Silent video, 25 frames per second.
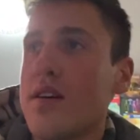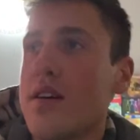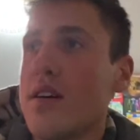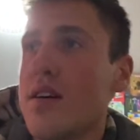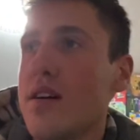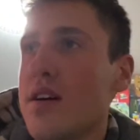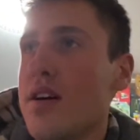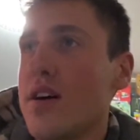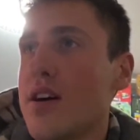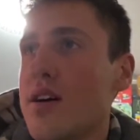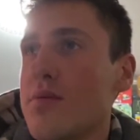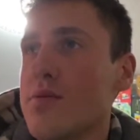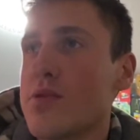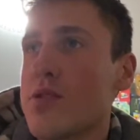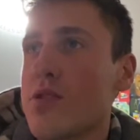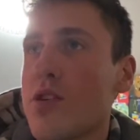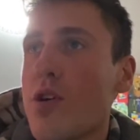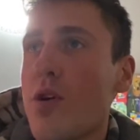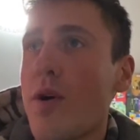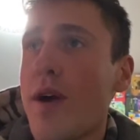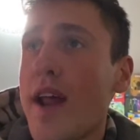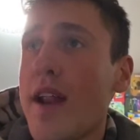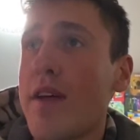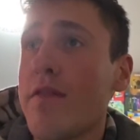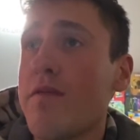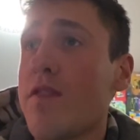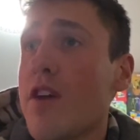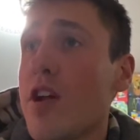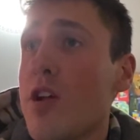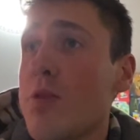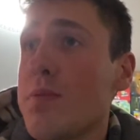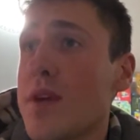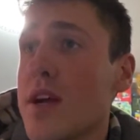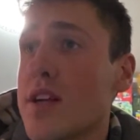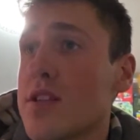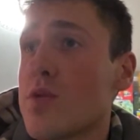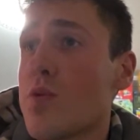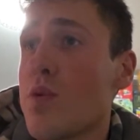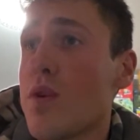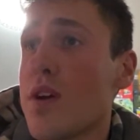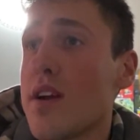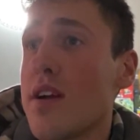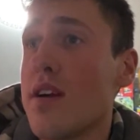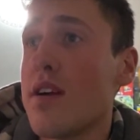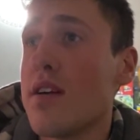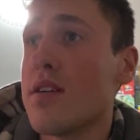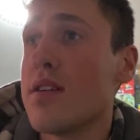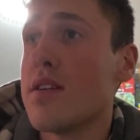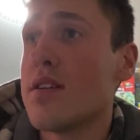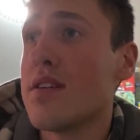Um, so go ahead and follow me on
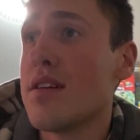Twitter,